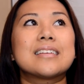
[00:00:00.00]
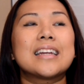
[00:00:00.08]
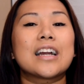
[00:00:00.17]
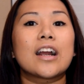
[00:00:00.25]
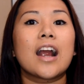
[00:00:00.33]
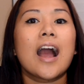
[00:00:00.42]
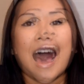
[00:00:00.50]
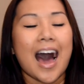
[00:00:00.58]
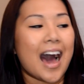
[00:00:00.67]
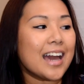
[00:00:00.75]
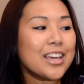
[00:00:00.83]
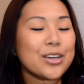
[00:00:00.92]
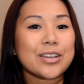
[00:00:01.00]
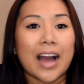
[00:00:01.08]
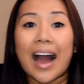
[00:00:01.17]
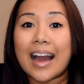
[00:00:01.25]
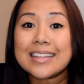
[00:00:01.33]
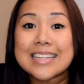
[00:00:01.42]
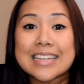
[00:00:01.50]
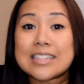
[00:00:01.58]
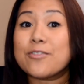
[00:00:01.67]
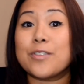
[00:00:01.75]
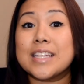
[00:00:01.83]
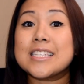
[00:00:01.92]
here. I I take
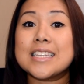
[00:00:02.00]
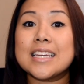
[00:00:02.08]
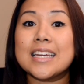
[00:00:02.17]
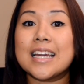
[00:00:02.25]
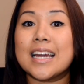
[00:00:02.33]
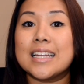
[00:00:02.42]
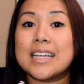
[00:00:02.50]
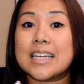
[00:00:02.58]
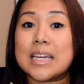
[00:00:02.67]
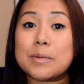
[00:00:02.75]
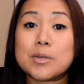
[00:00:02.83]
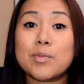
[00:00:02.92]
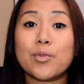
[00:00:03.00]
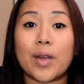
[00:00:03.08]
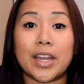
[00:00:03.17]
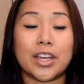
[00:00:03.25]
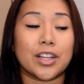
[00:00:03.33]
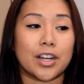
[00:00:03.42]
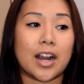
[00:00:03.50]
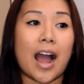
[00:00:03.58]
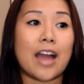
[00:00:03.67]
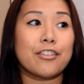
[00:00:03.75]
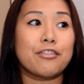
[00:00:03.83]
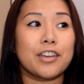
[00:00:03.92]
the Fit Tea and it keeps me regular.
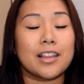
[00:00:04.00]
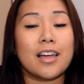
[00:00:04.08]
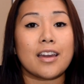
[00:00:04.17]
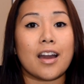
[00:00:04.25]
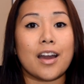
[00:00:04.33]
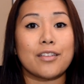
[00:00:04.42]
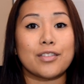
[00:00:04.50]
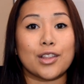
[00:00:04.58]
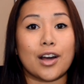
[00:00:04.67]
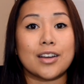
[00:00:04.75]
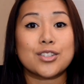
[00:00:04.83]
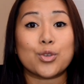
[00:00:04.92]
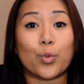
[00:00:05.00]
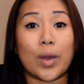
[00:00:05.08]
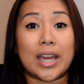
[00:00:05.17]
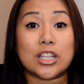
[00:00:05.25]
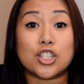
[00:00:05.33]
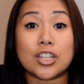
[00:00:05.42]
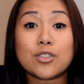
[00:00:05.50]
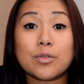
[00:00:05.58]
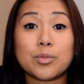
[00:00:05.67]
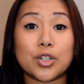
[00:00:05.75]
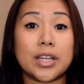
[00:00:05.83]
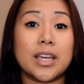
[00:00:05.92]
I feel like I've lost weight just
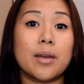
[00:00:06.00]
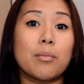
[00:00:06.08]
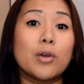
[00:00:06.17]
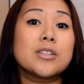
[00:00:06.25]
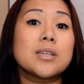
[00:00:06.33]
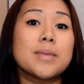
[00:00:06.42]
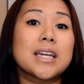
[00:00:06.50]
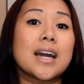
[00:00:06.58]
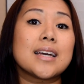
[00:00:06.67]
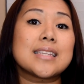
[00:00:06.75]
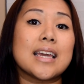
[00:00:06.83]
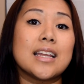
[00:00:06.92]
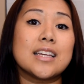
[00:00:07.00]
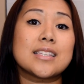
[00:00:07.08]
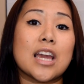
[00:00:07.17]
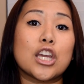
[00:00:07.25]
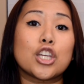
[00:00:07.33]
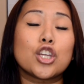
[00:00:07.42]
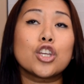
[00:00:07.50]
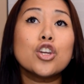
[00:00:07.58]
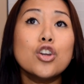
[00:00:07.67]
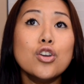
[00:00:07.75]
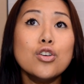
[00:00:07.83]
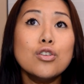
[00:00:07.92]
from drinking it, mostly because it is a
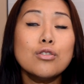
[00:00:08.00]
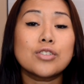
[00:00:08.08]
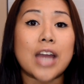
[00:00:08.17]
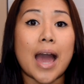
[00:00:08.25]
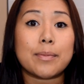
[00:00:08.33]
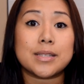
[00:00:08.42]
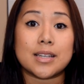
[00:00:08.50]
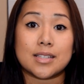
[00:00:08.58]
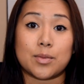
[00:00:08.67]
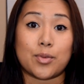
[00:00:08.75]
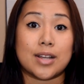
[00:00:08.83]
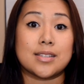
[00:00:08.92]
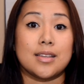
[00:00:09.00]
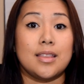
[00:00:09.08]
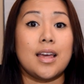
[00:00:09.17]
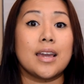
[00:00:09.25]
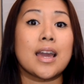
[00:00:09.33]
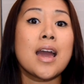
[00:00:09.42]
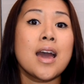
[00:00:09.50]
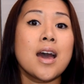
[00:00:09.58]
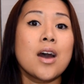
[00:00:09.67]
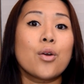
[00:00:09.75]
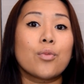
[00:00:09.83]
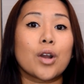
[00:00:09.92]
huge appetite suppressant. Like
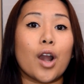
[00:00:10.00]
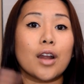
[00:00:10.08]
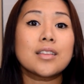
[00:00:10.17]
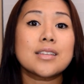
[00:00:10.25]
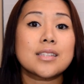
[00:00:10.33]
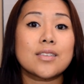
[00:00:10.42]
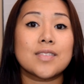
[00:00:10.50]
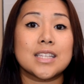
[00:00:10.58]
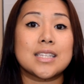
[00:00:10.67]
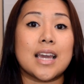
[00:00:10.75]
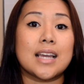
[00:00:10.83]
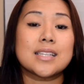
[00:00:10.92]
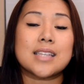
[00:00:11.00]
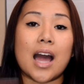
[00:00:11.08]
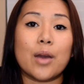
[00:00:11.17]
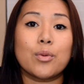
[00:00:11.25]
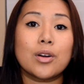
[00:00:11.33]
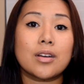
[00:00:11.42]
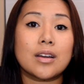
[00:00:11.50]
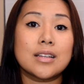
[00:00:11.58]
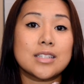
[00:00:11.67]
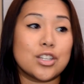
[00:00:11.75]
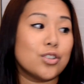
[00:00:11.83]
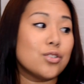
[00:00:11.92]
regardless of the taste, I will
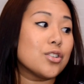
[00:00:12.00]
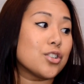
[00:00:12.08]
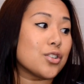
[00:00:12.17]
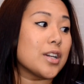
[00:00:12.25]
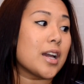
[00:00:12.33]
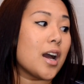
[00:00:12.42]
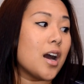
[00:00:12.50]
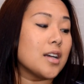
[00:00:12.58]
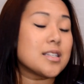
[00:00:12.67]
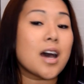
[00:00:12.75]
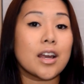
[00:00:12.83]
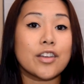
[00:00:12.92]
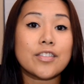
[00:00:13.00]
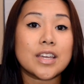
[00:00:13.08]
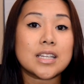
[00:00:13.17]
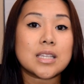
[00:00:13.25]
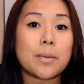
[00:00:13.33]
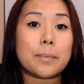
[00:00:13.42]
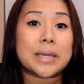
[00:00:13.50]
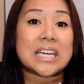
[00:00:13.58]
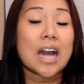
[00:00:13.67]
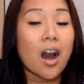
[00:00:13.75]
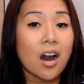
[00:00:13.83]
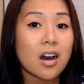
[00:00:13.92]
continue to drink a ton of this
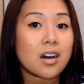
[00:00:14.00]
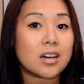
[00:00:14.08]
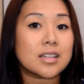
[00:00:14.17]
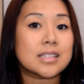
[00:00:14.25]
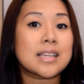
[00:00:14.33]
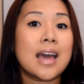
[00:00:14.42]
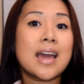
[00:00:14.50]
because